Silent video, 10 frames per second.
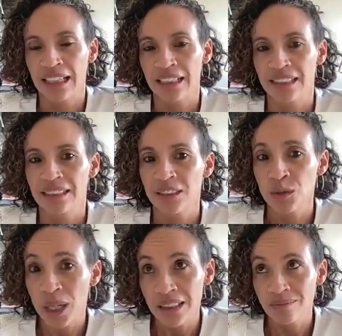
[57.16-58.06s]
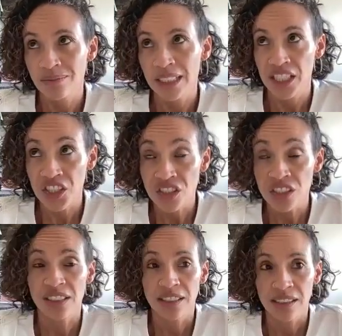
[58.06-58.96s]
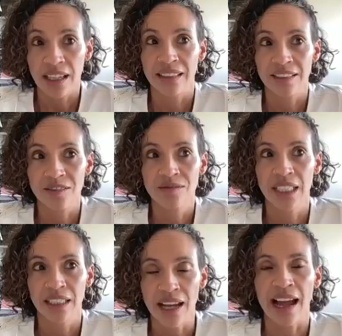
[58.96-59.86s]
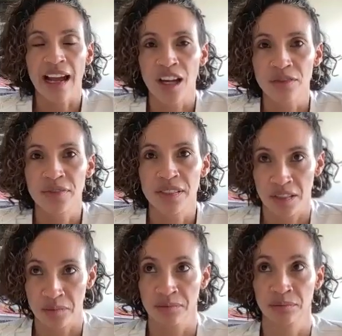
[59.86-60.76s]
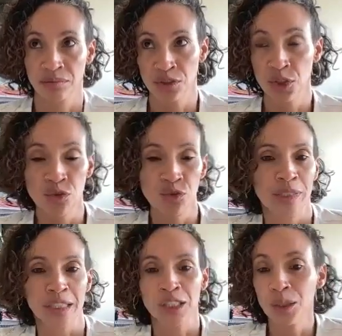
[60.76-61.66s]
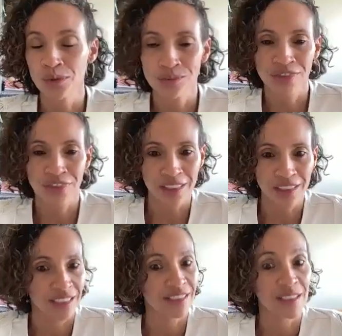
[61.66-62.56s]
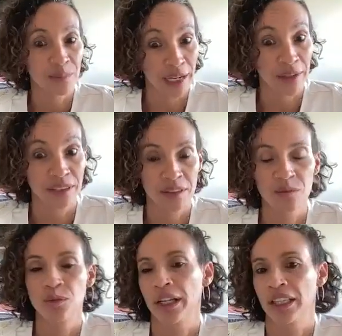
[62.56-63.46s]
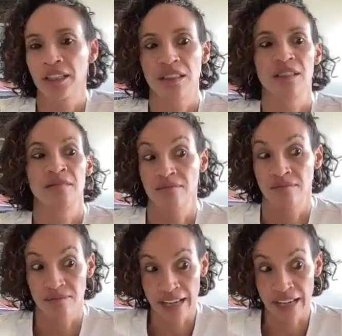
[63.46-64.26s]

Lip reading: And while initially I did have some doom and gloom feelings about it when